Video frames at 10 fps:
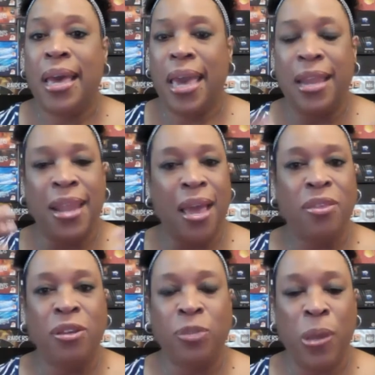And now
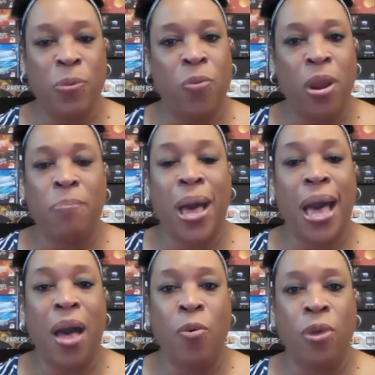those people were
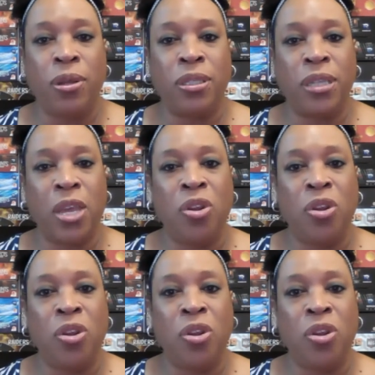empowered to say, you know